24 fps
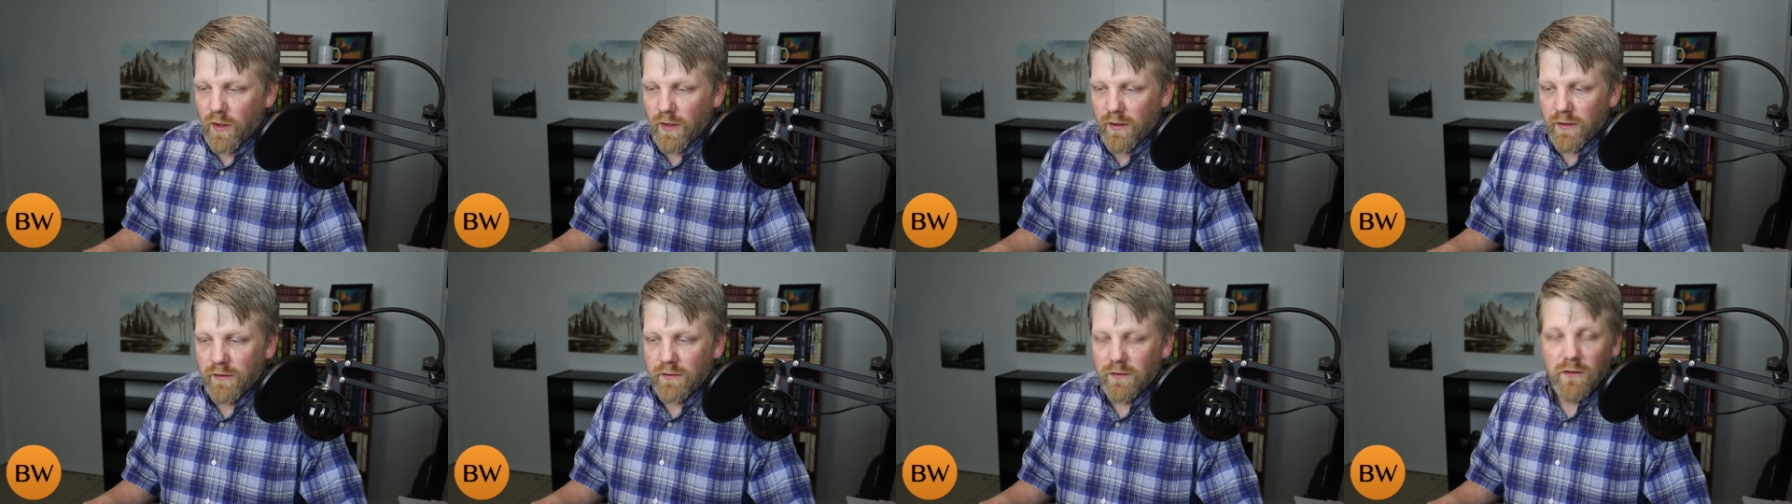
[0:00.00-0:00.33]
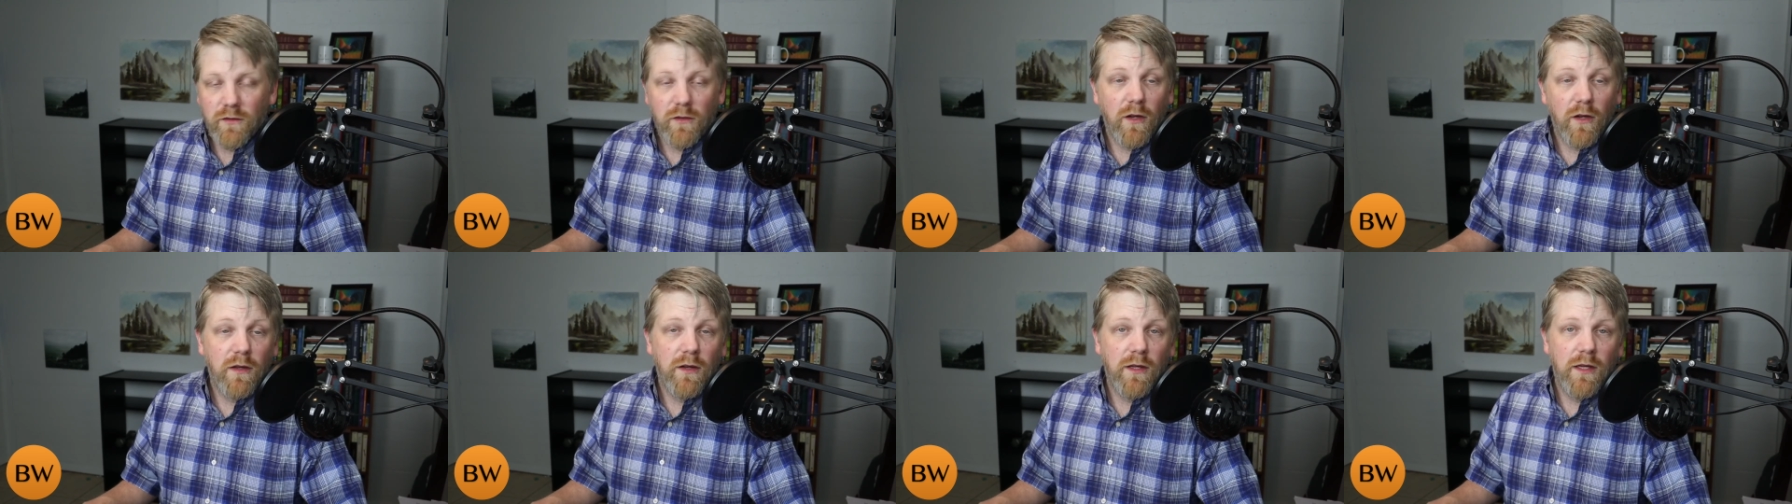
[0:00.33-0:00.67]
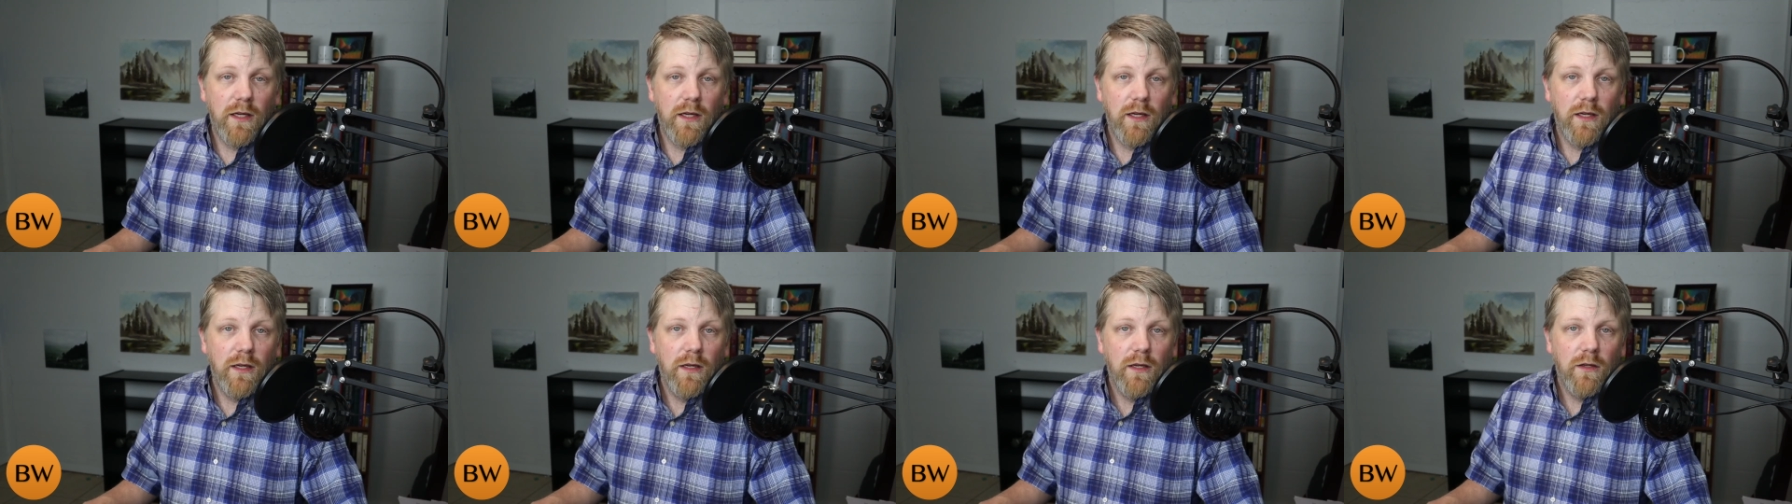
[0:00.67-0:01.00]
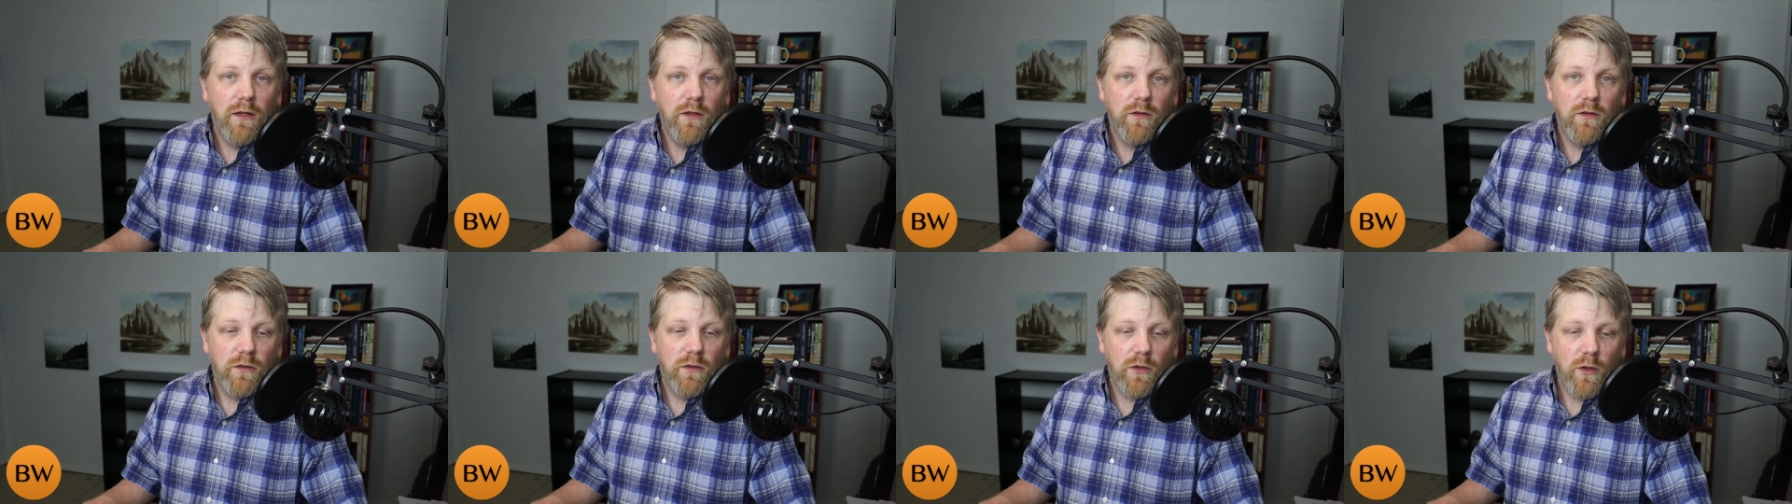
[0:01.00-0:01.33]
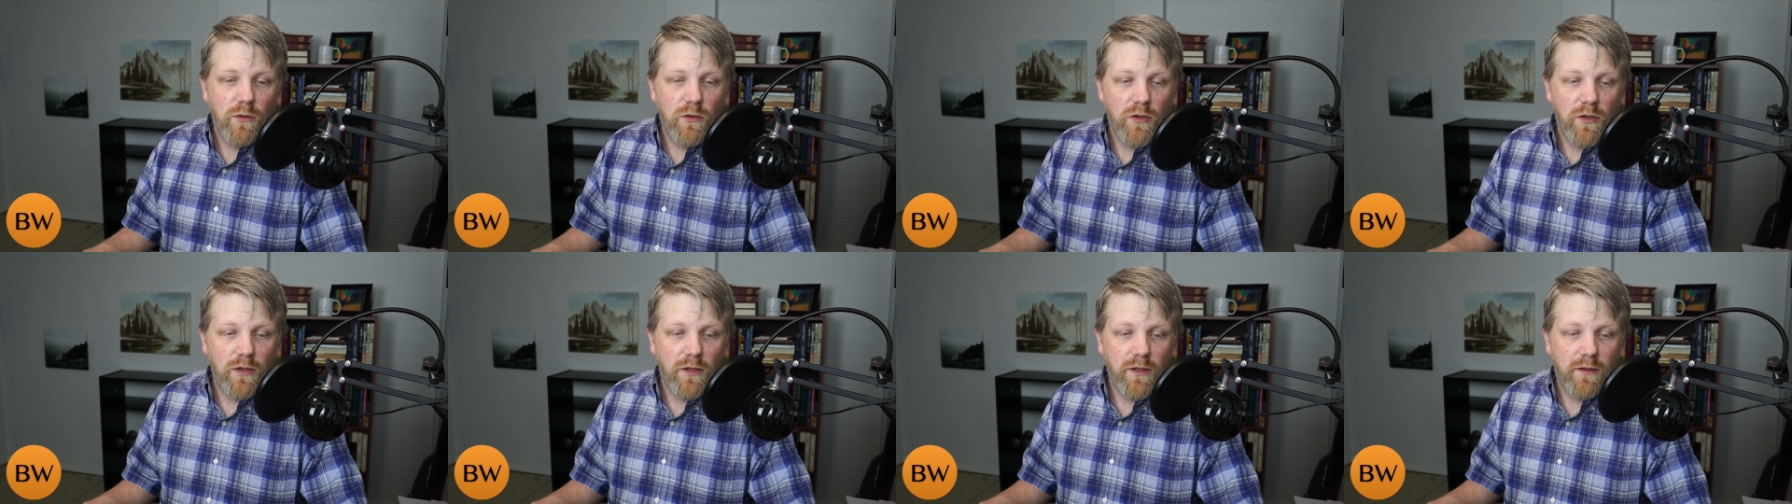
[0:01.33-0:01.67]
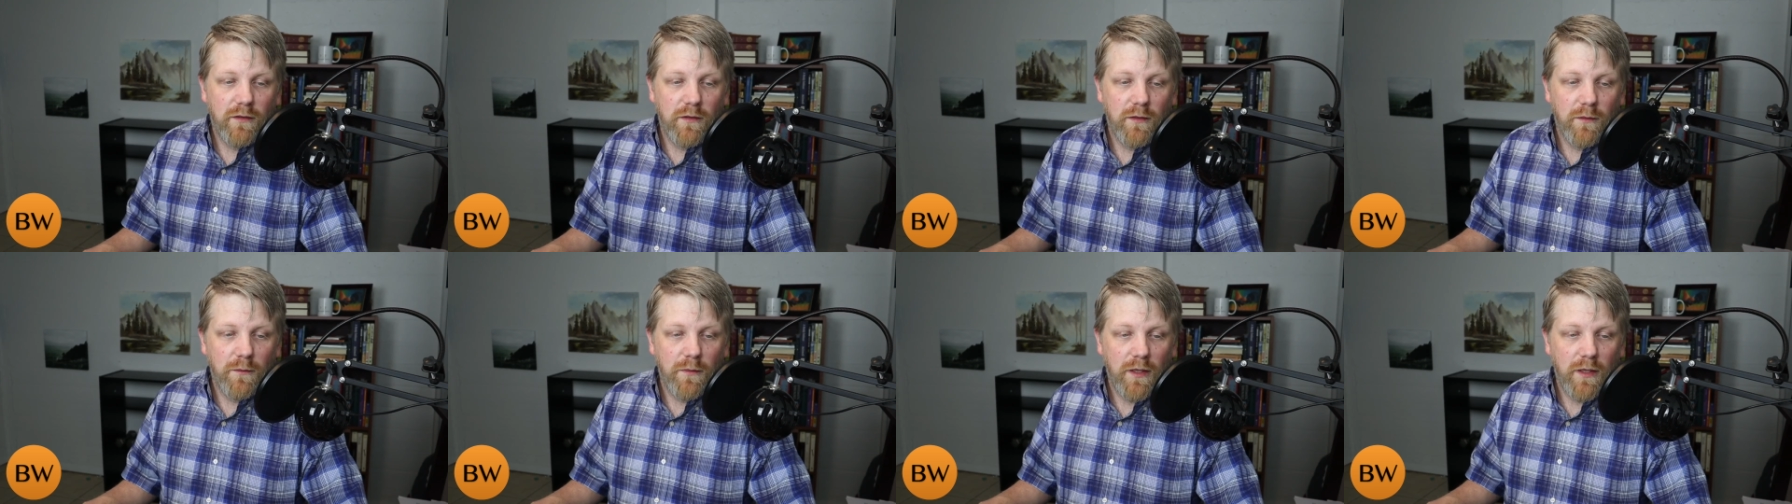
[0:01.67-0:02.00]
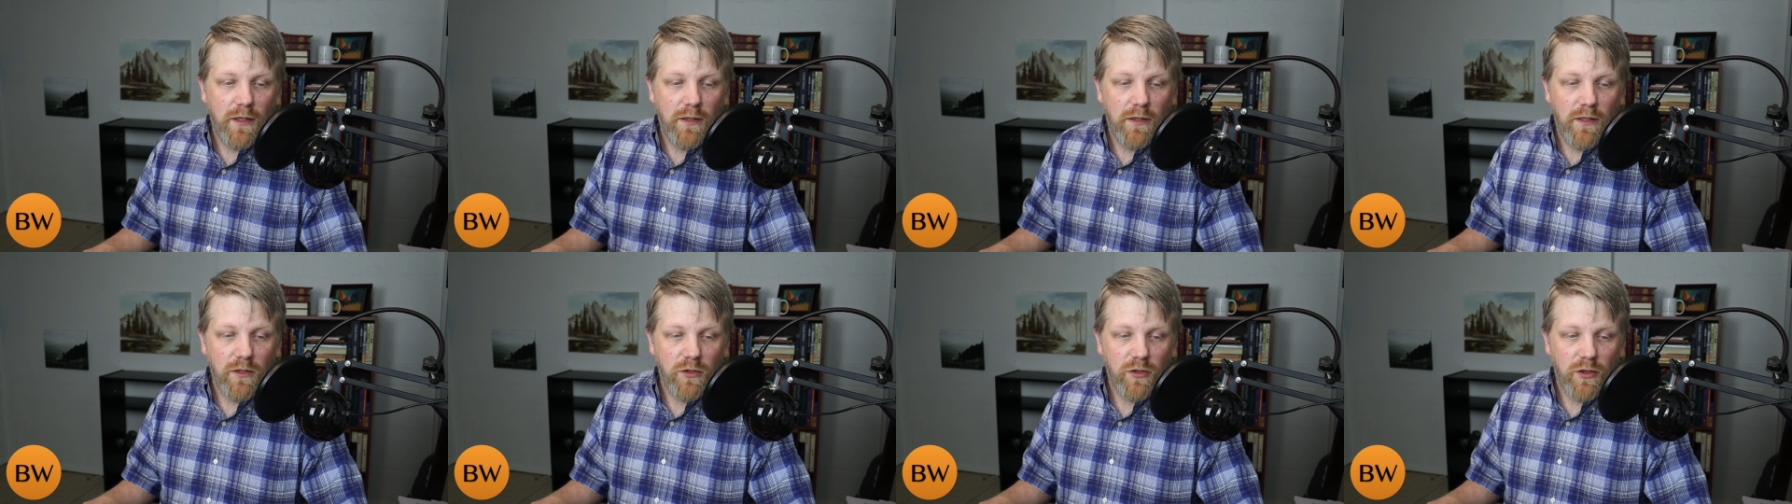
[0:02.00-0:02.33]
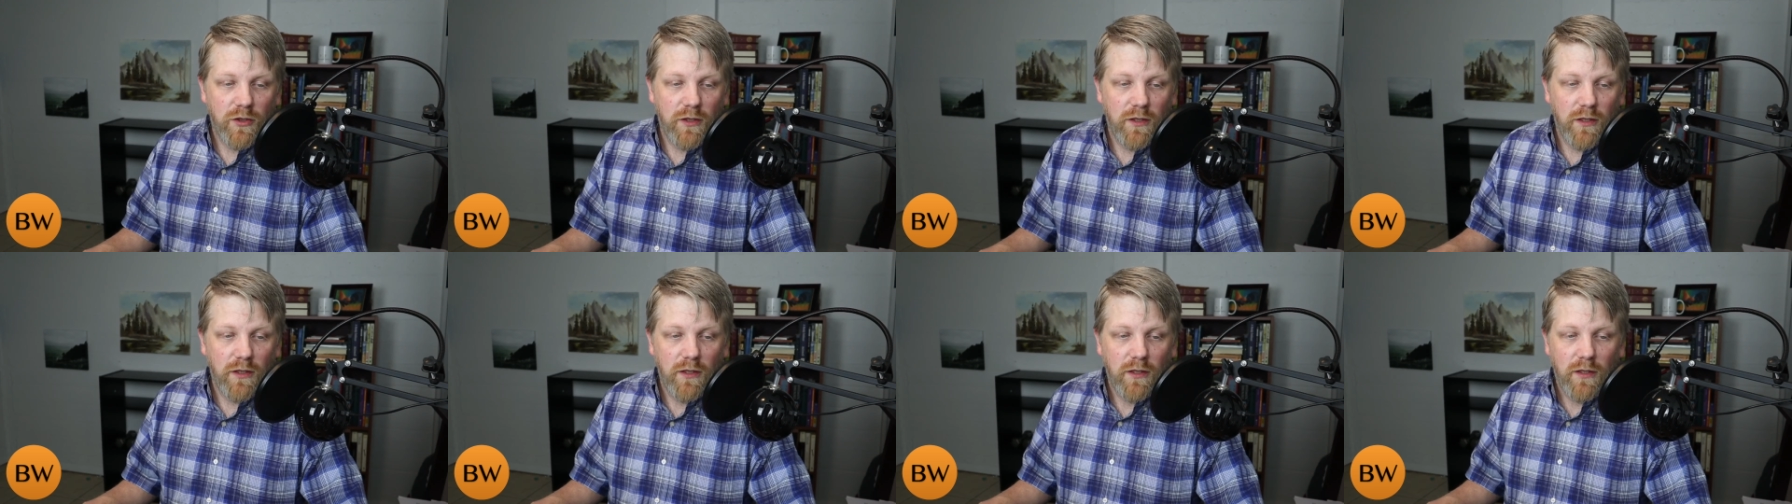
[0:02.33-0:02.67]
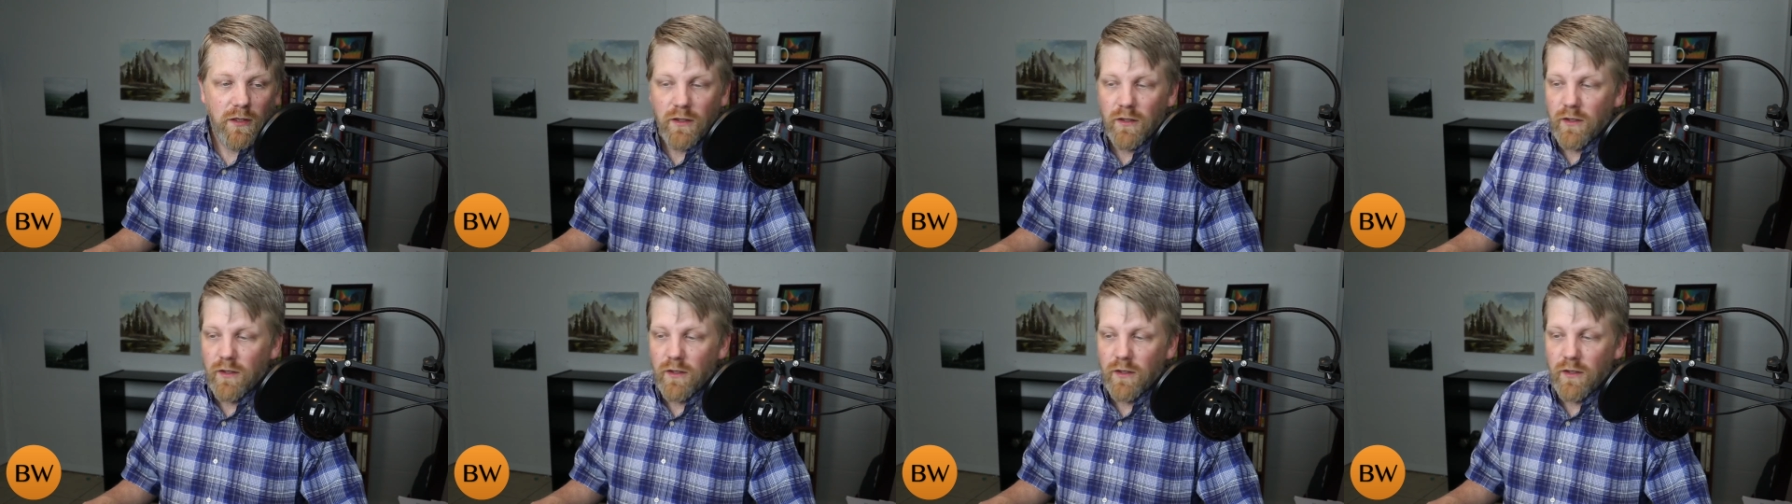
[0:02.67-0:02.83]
and this is on the socialism edition